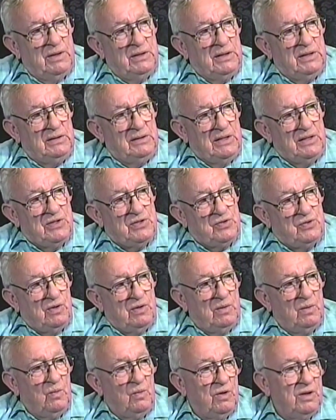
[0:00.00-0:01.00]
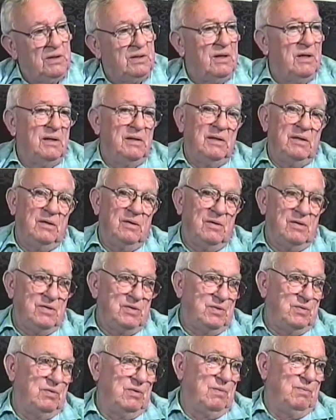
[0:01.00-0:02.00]
he needs certain work done, it goes
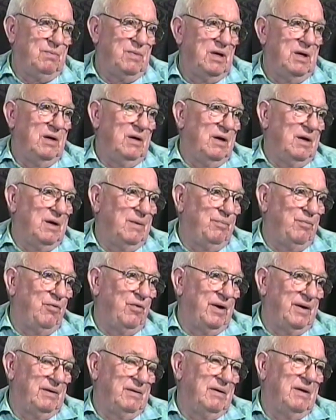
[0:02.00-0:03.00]
to a, a point.